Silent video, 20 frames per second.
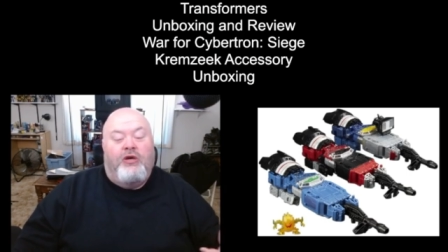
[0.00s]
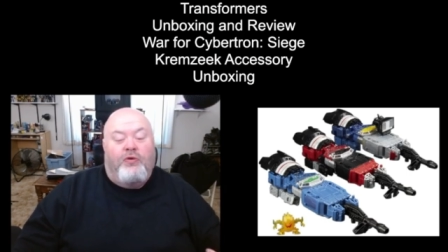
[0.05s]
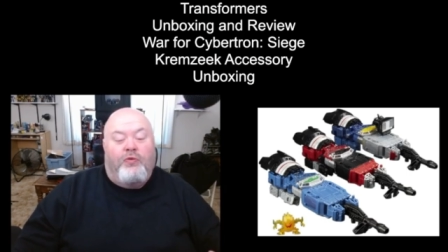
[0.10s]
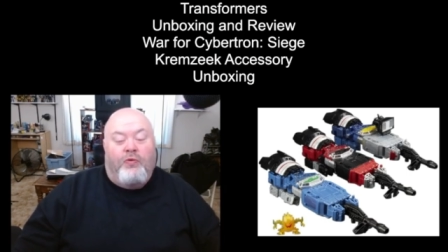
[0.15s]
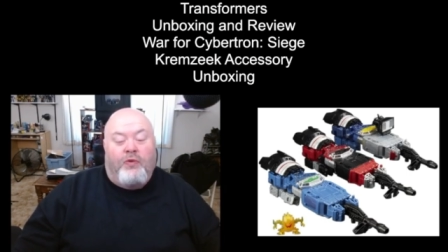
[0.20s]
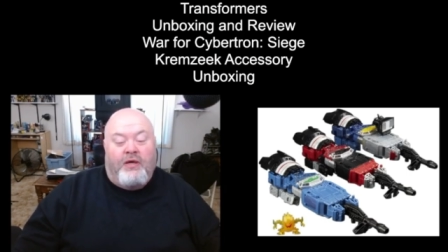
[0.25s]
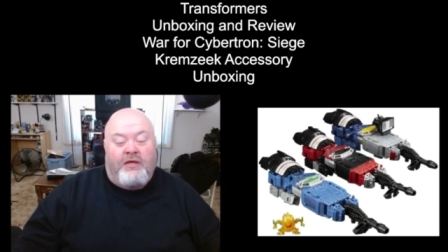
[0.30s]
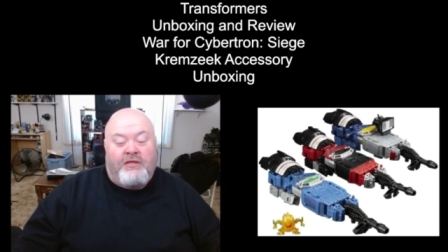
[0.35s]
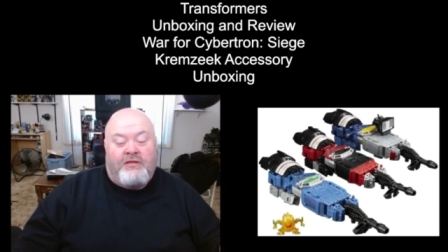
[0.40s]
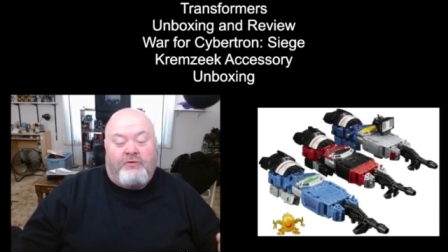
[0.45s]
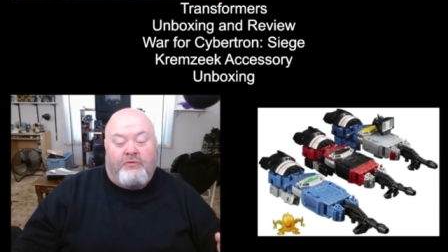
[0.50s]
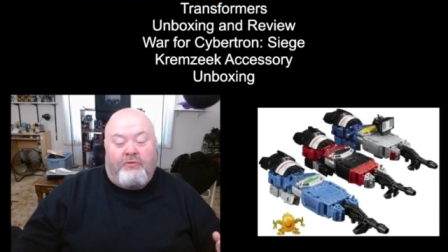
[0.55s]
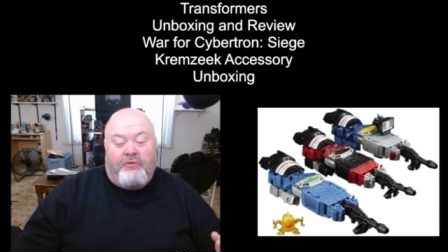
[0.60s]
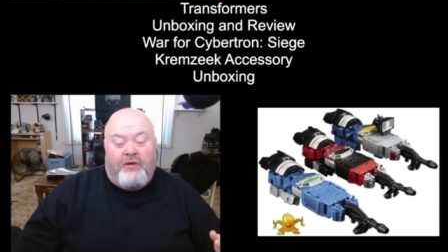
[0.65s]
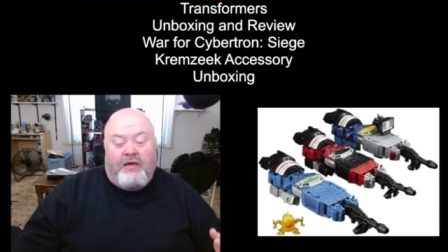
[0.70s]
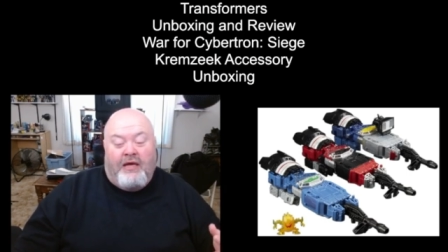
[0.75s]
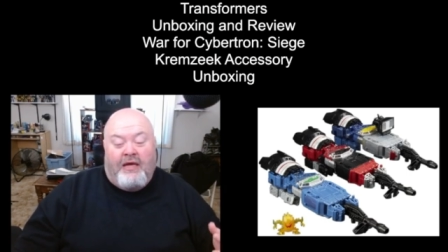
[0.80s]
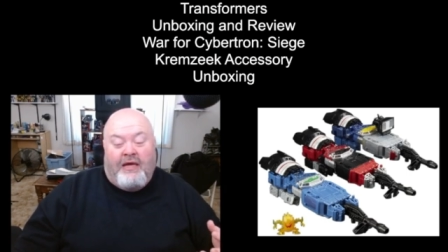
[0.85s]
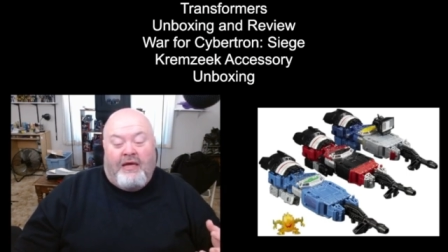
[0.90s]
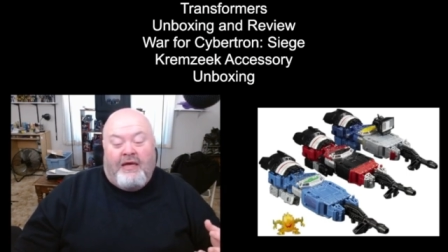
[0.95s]
was
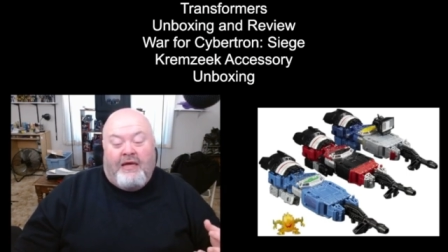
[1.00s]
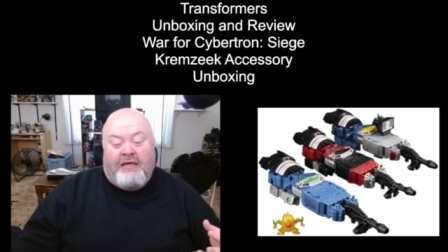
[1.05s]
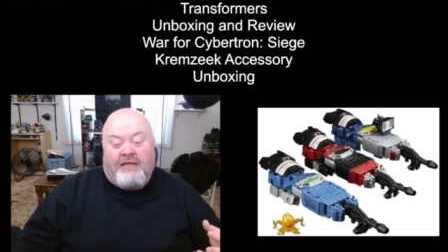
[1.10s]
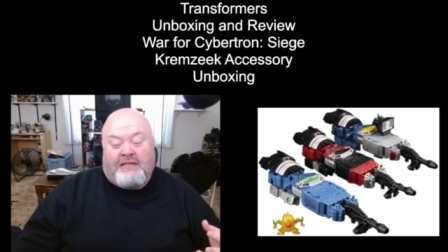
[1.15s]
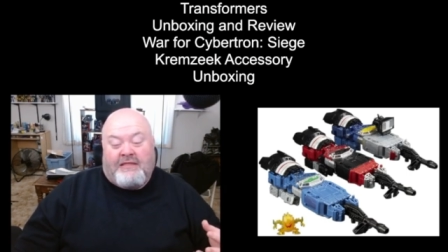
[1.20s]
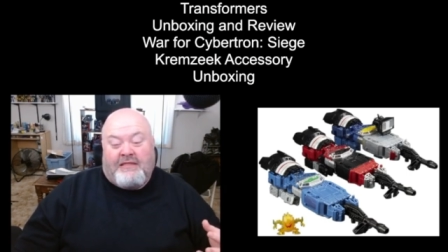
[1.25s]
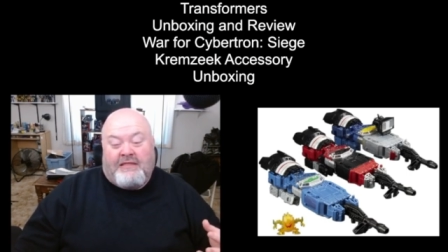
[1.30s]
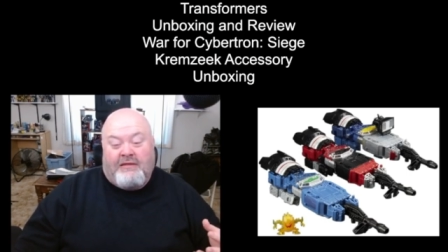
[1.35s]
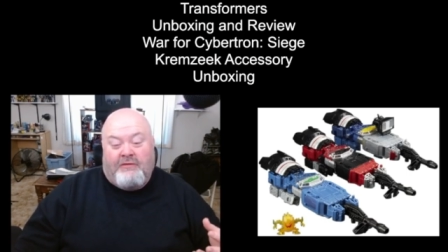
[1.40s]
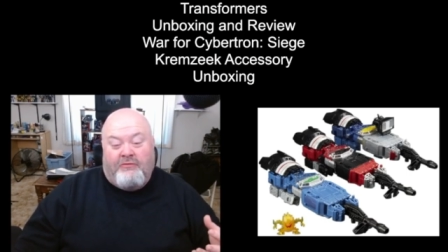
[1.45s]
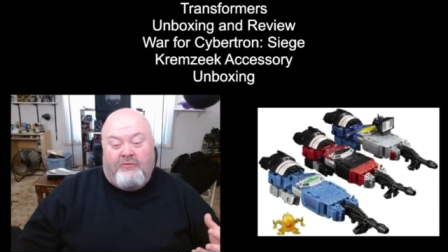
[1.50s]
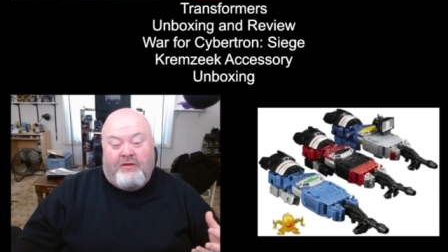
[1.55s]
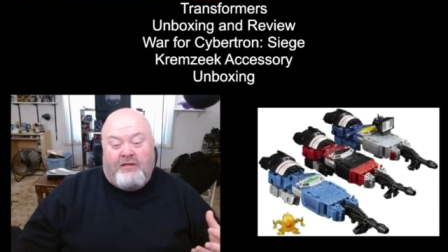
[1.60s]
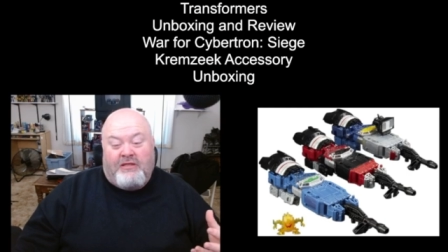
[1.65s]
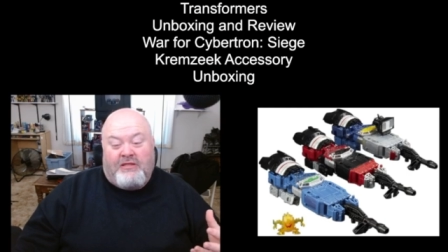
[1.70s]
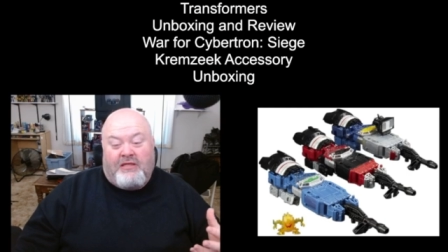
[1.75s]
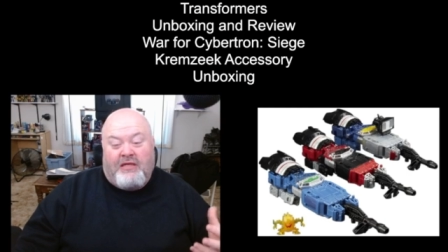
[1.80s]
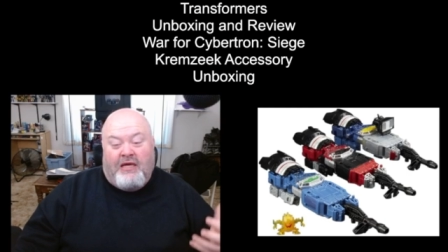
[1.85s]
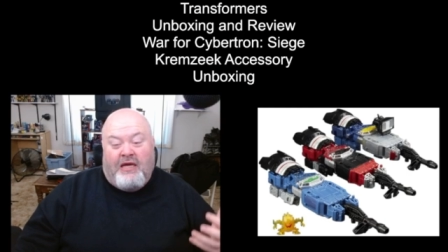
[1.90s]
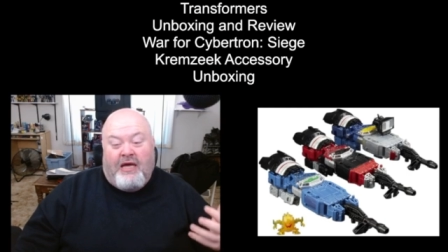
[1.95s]
uh
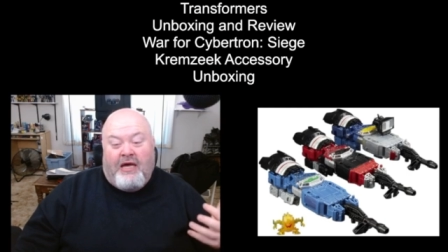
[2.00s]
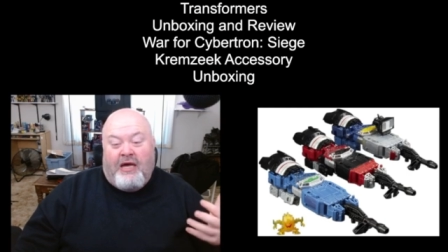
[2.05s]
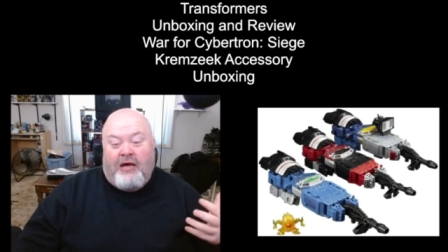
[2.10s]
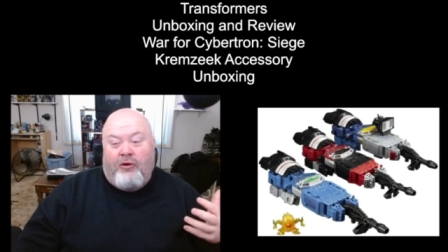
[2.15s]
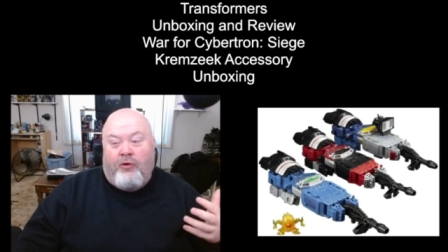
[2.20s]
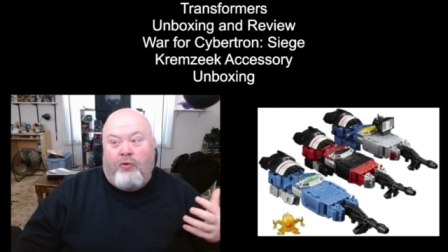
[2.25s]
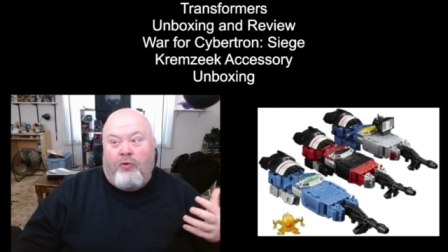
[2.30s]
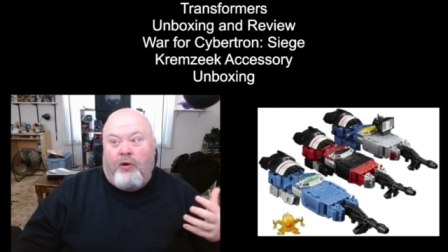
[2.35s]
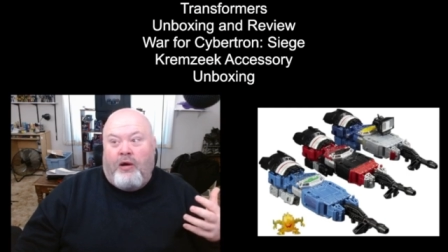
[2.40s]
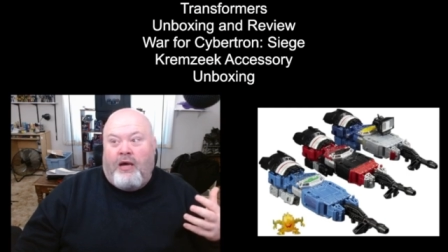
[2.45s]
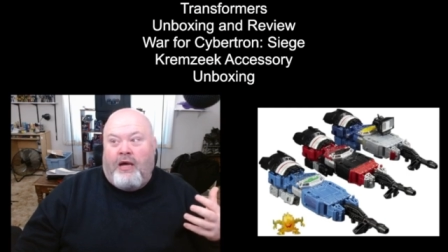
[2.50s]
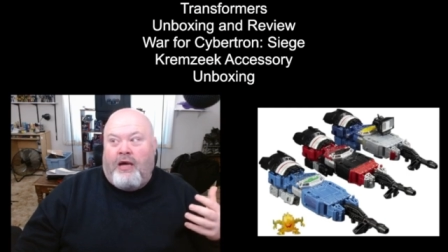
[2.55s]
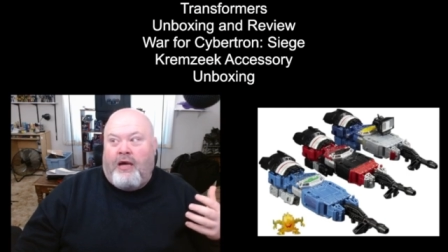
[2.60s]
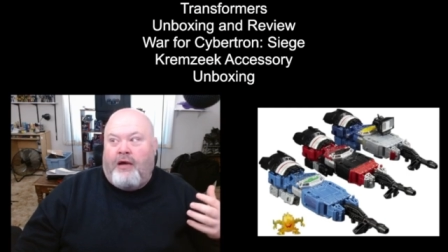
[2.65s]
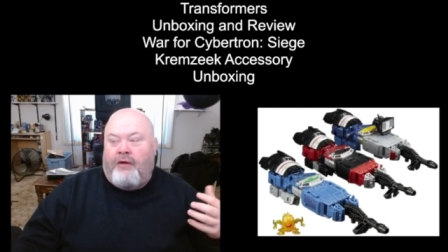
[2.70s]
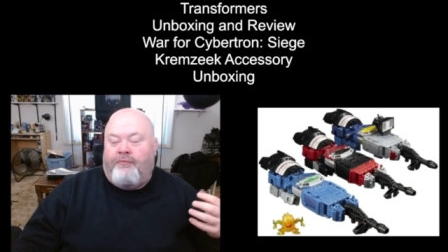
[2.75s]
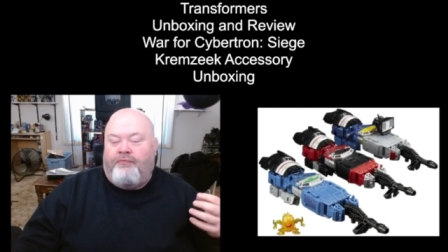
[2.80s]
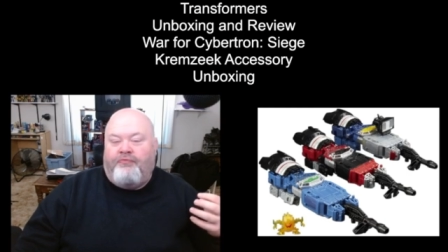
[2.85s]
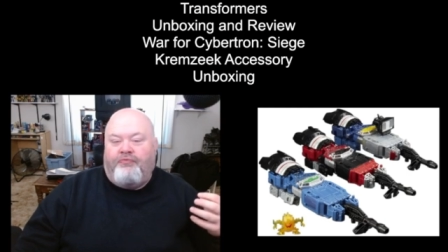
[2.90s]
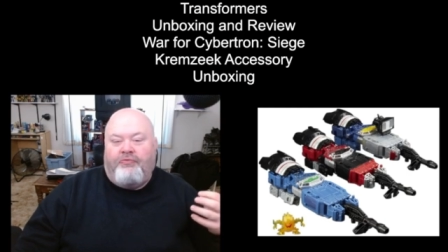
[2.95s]
was a uh,
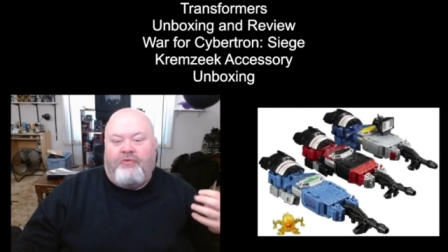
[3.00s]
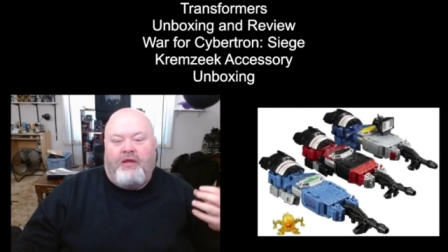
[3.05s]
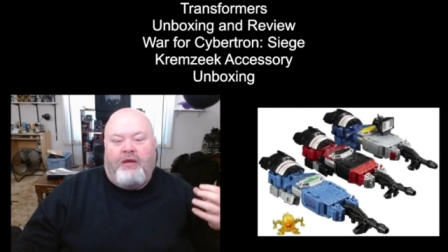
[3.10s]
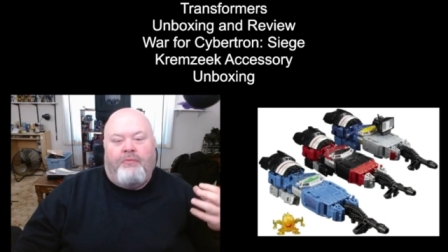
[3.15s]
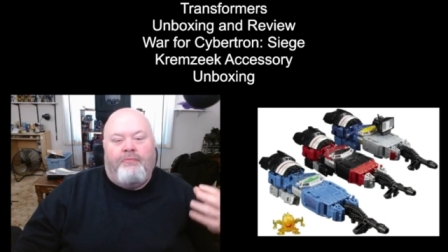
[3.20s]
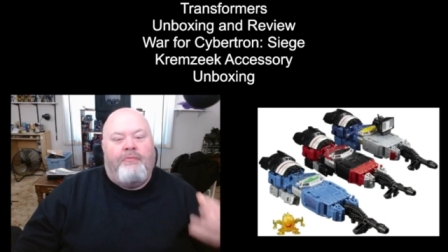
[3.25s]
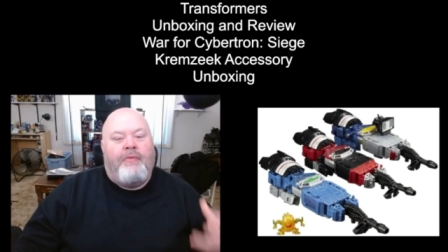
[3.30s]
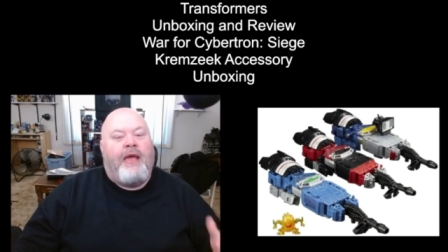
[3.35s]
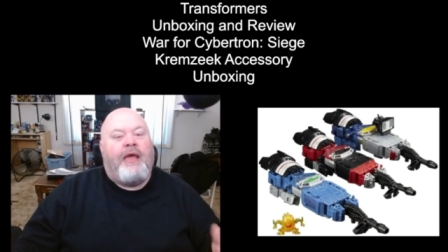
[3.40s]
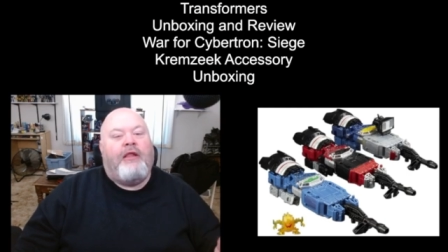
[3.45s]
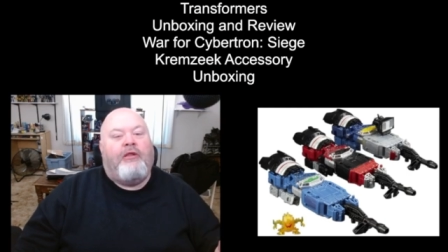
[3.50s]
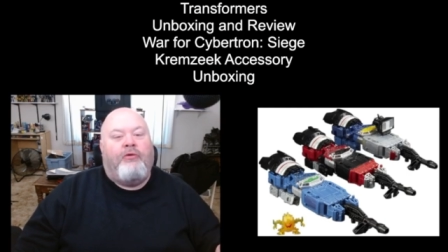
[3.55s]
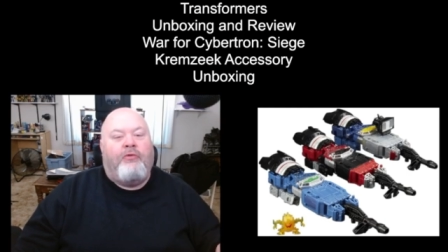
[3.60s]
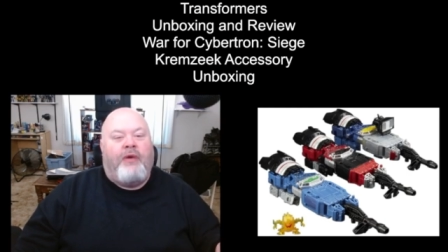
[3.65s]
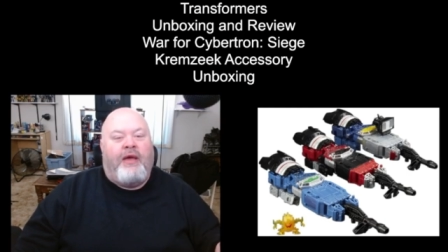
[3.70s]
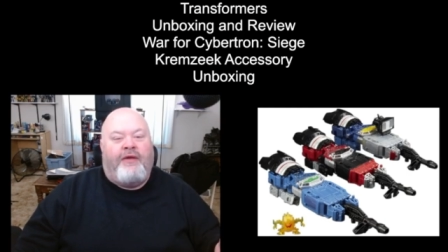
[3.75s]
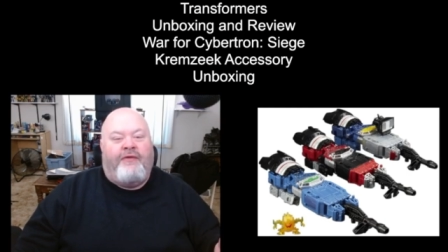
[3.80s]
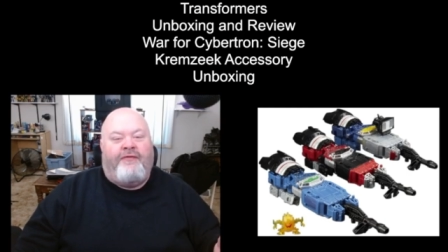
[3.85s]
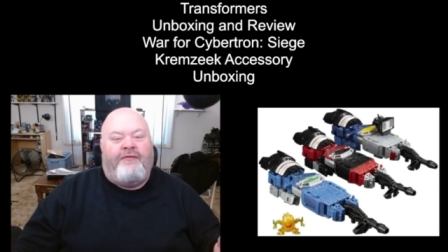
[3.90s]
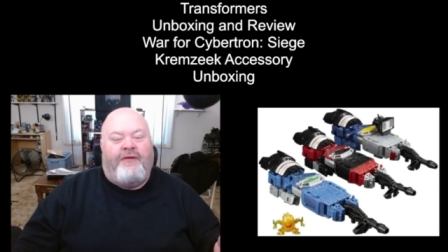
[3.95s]
uh, mail
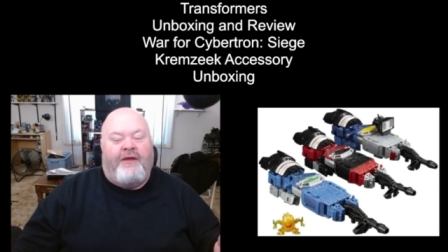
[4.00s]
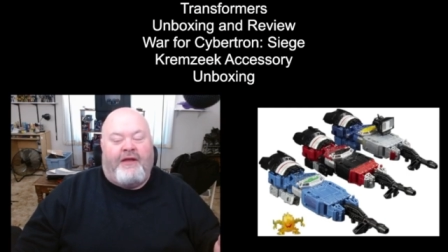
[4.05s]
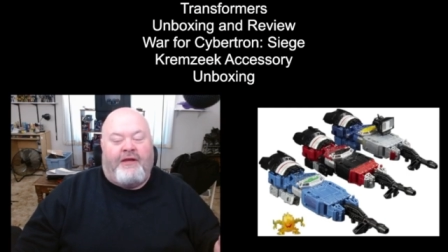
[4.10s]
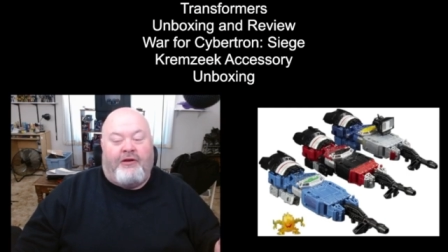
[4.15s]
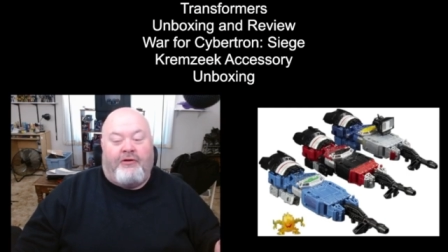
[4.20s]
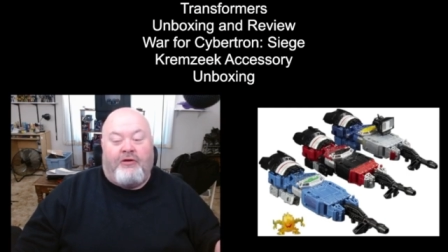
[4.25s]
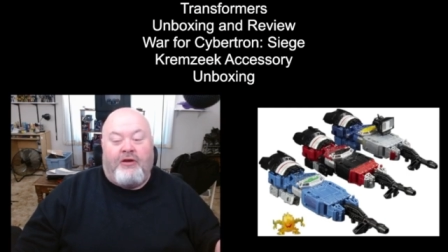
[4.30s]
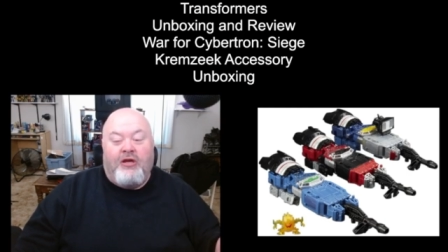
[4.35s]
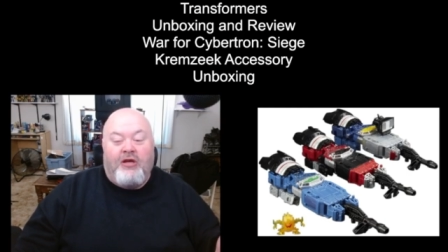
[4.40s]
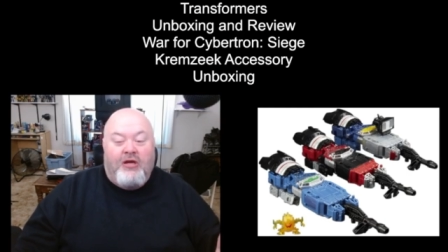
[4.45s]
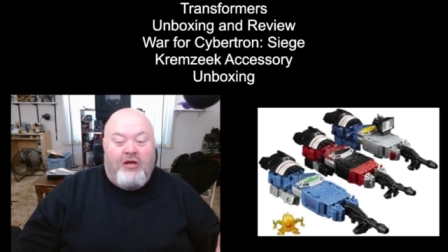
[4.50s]
away figure.